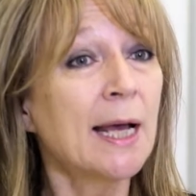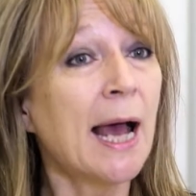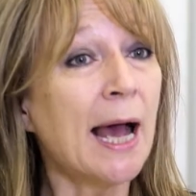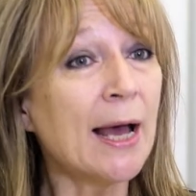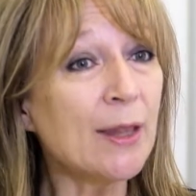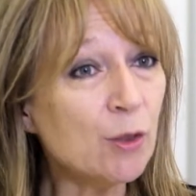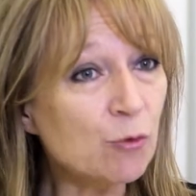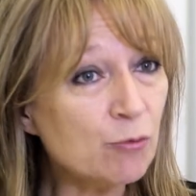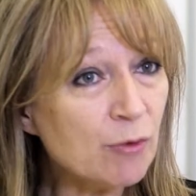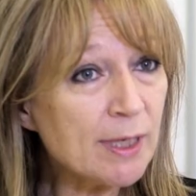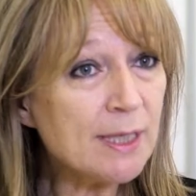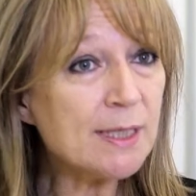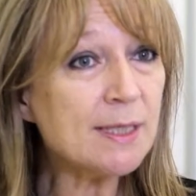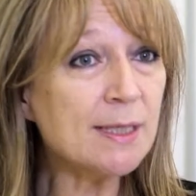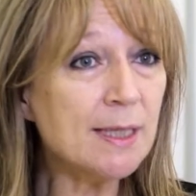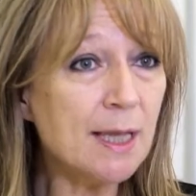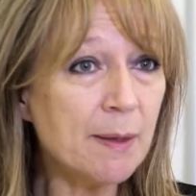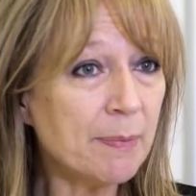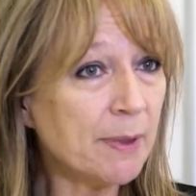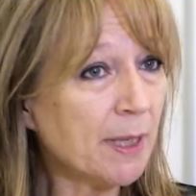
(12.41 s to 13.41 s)
And the
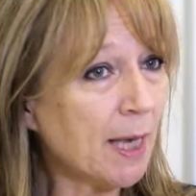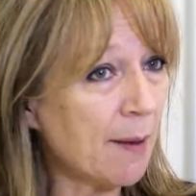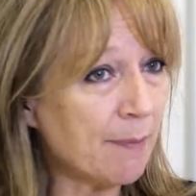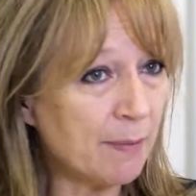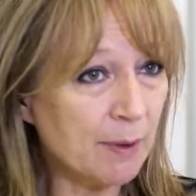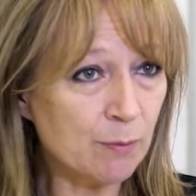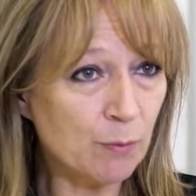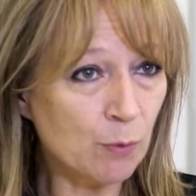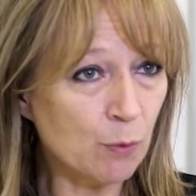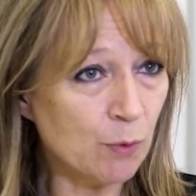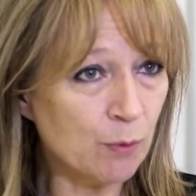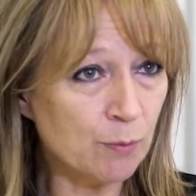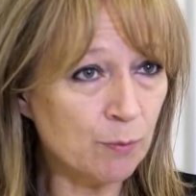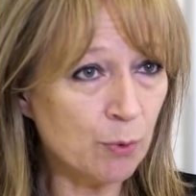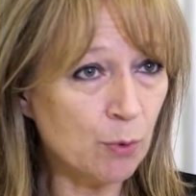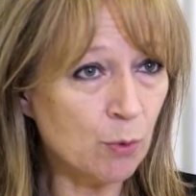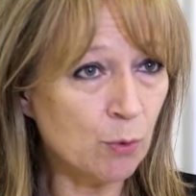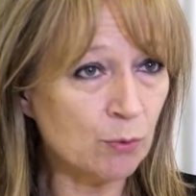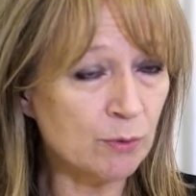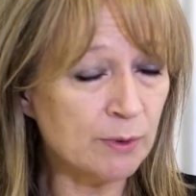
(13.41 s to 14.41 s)
reason they're becoming more
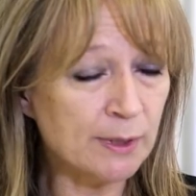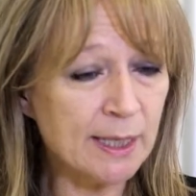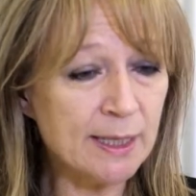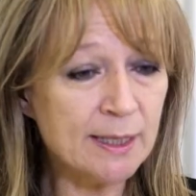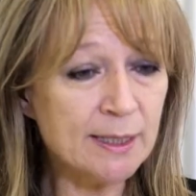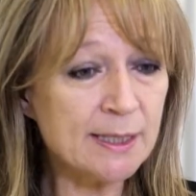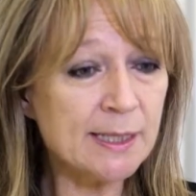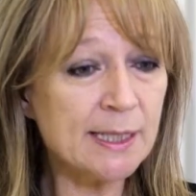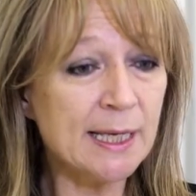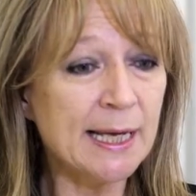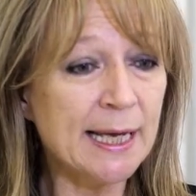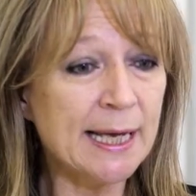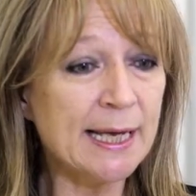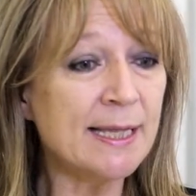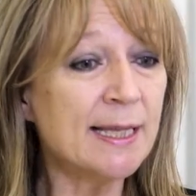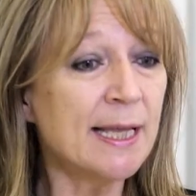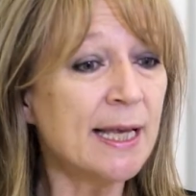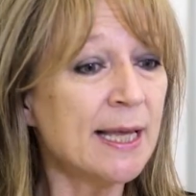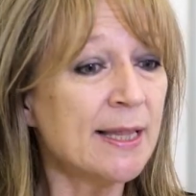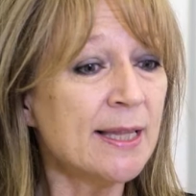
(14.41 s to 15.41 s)
important is
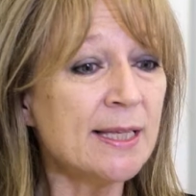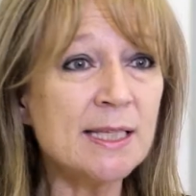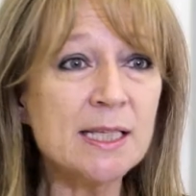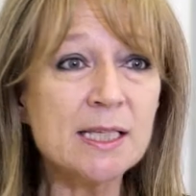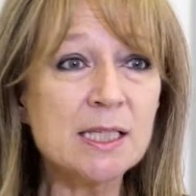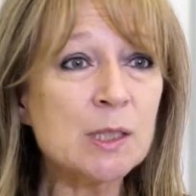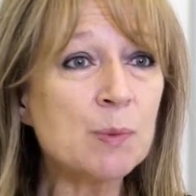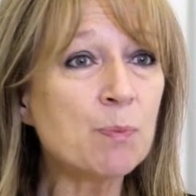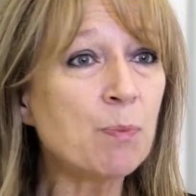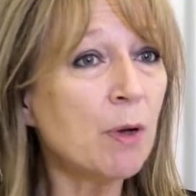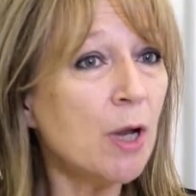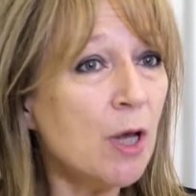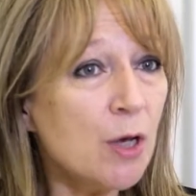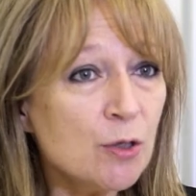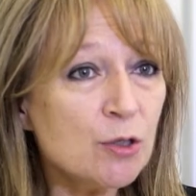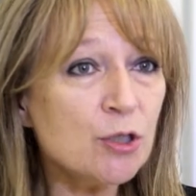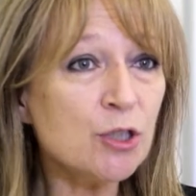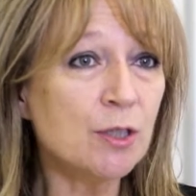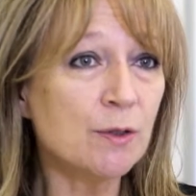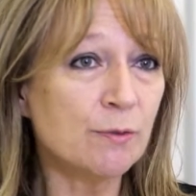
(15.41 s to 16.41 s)
in this
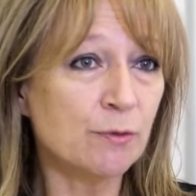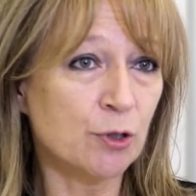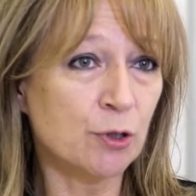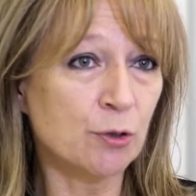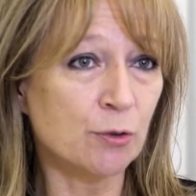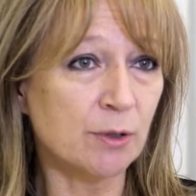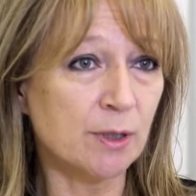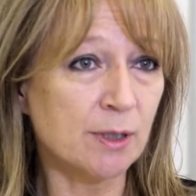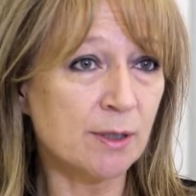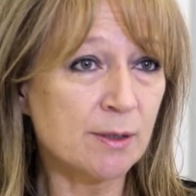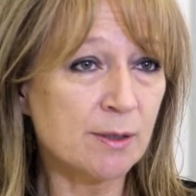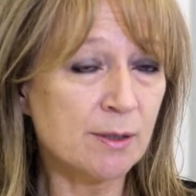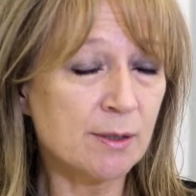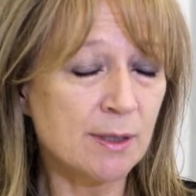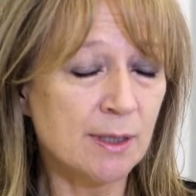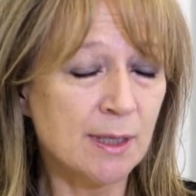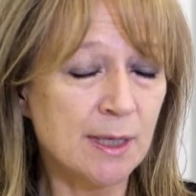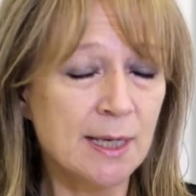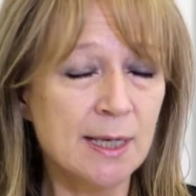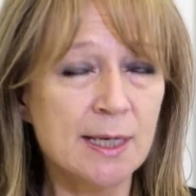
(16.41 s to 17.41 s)
explosion of choice,
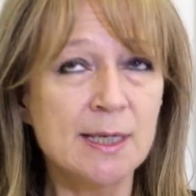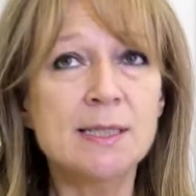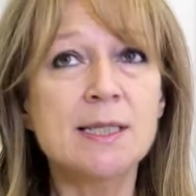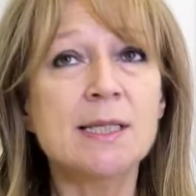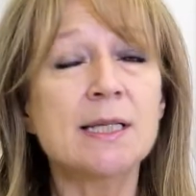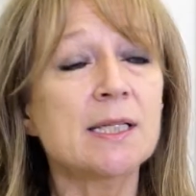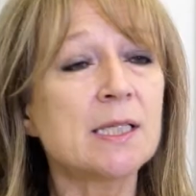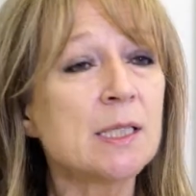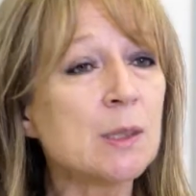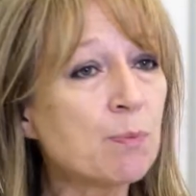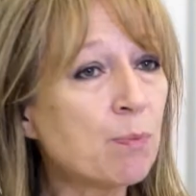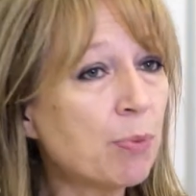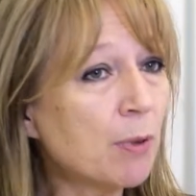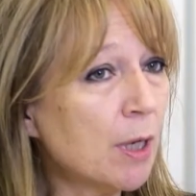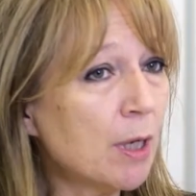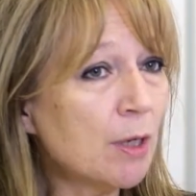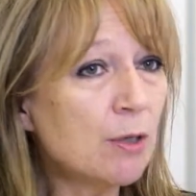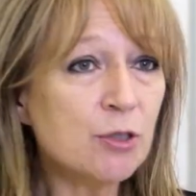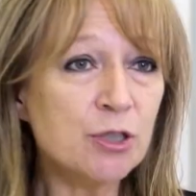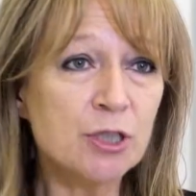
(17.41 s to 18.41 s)
this
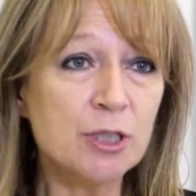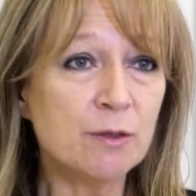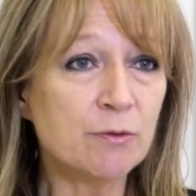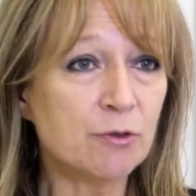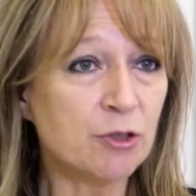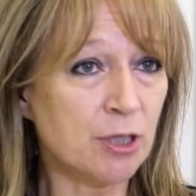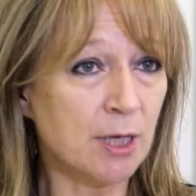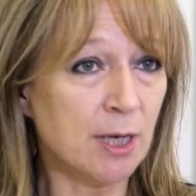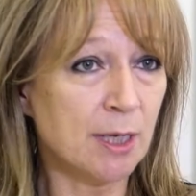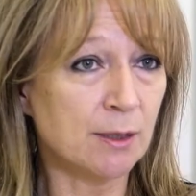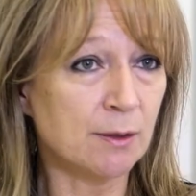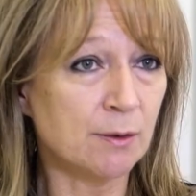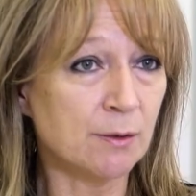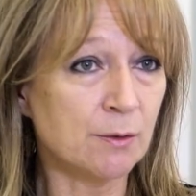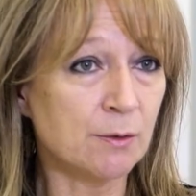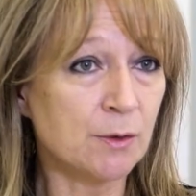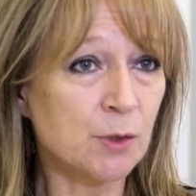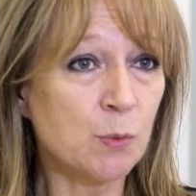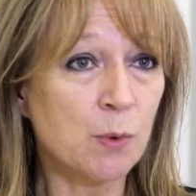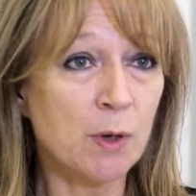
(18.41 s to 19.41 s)
explosion of
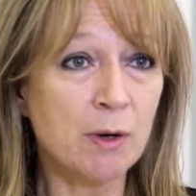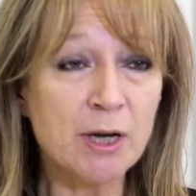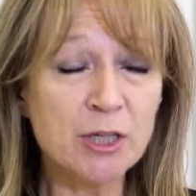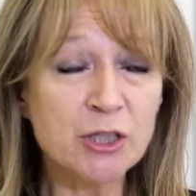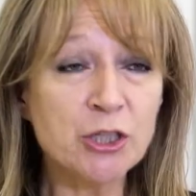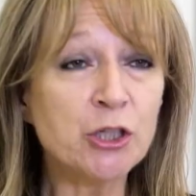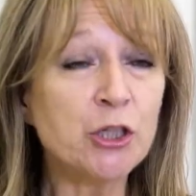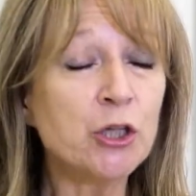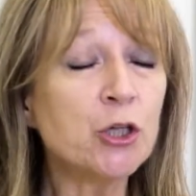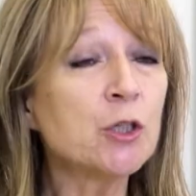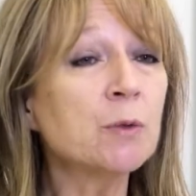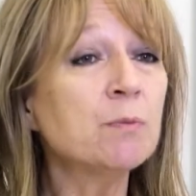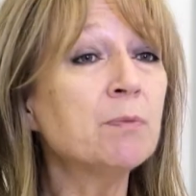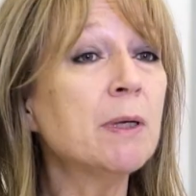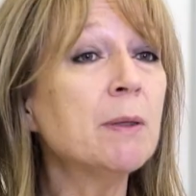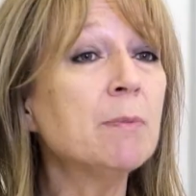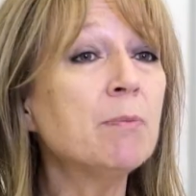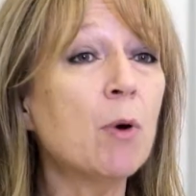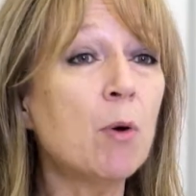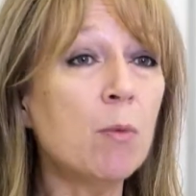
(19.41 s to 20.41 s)
channels where actually you can
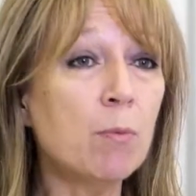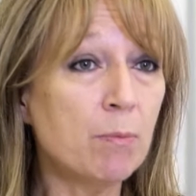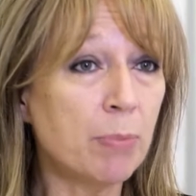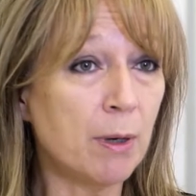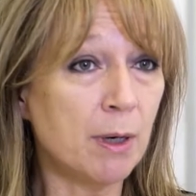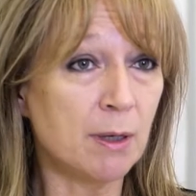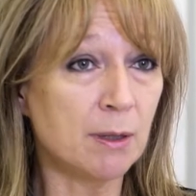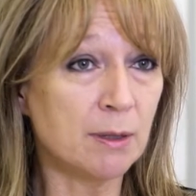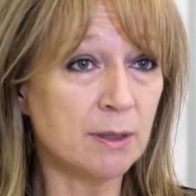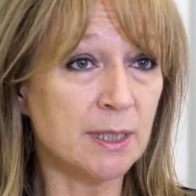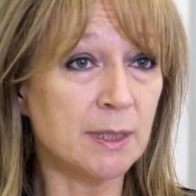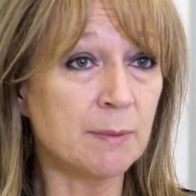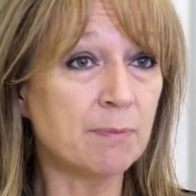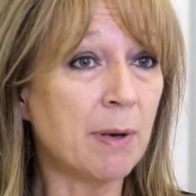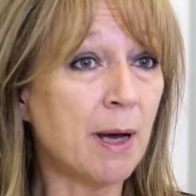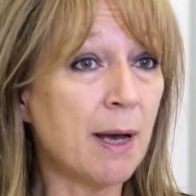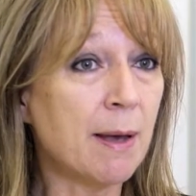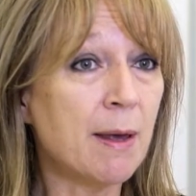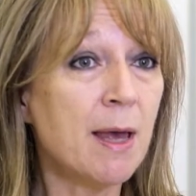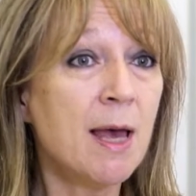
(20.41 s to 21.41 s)
be bombarded
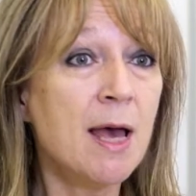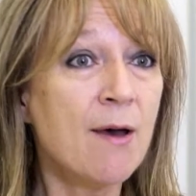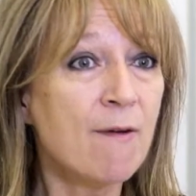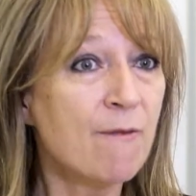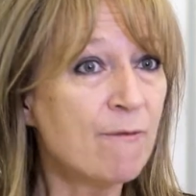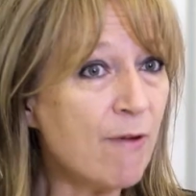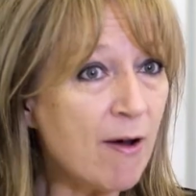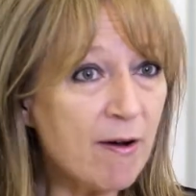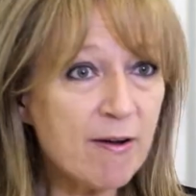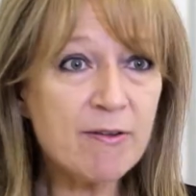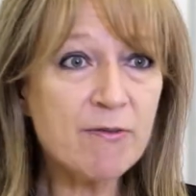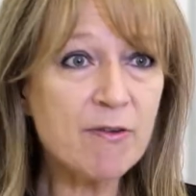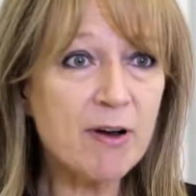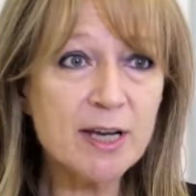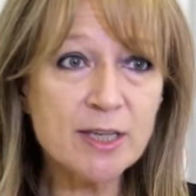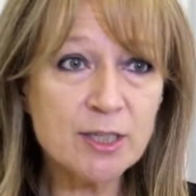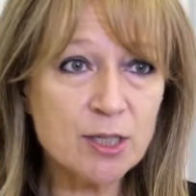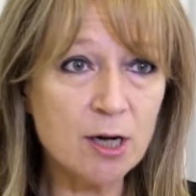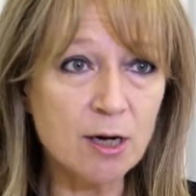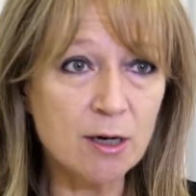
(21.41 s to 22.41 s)
by very,
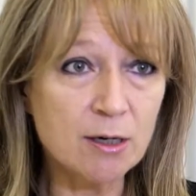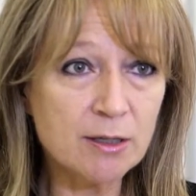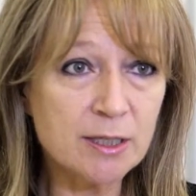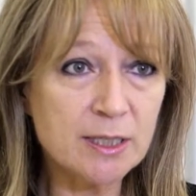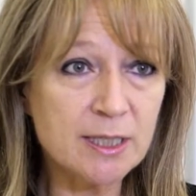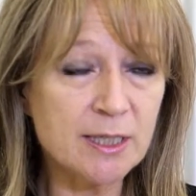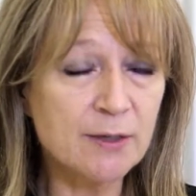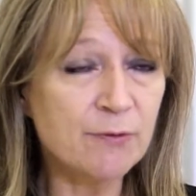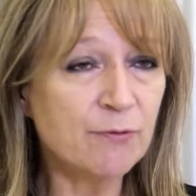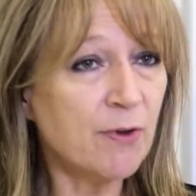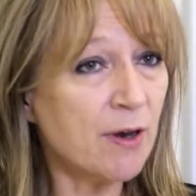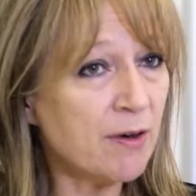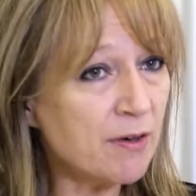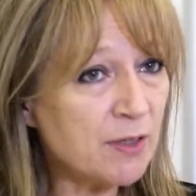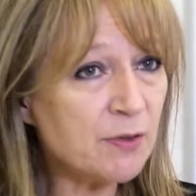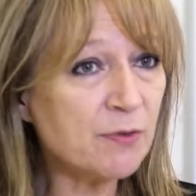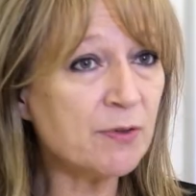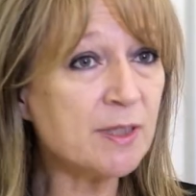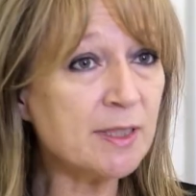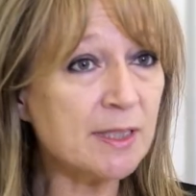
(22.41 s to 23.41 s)
very targeted, very
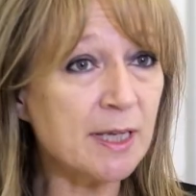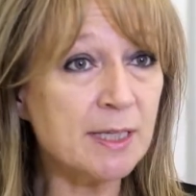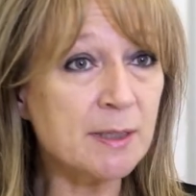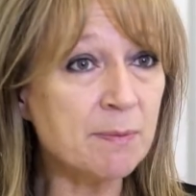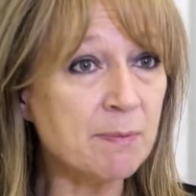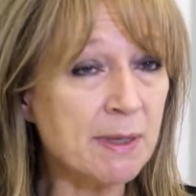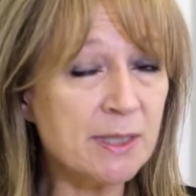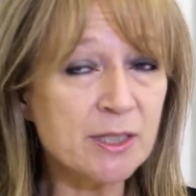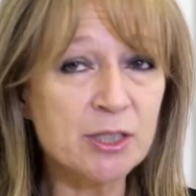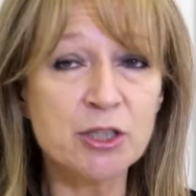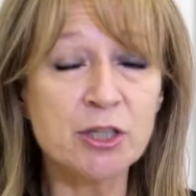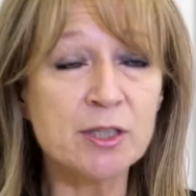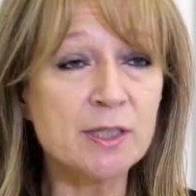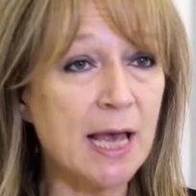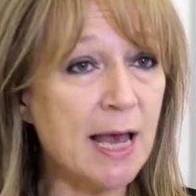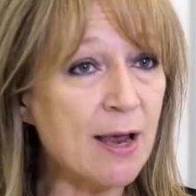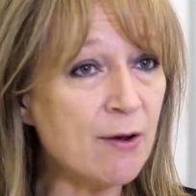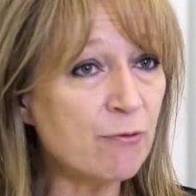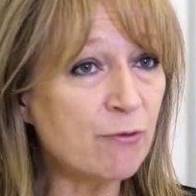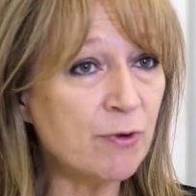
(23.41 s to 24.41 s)
sophisticated messages
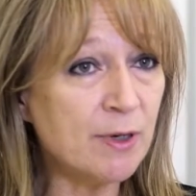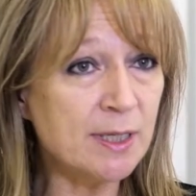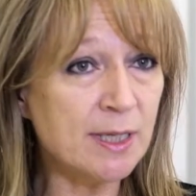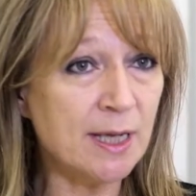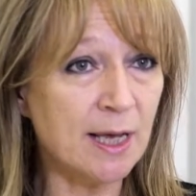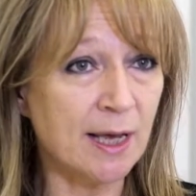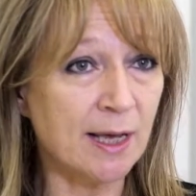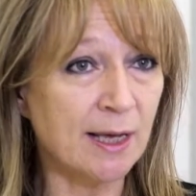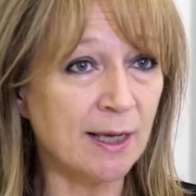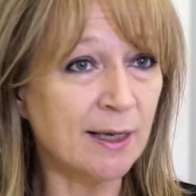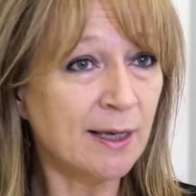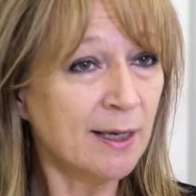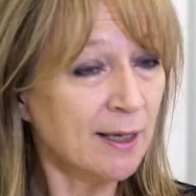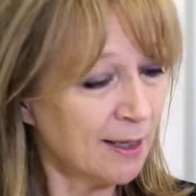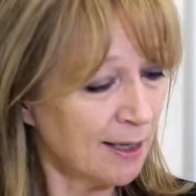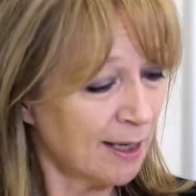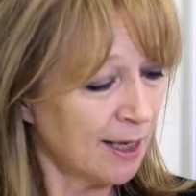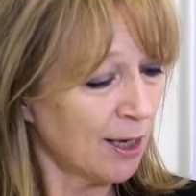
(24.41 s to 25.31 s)
every day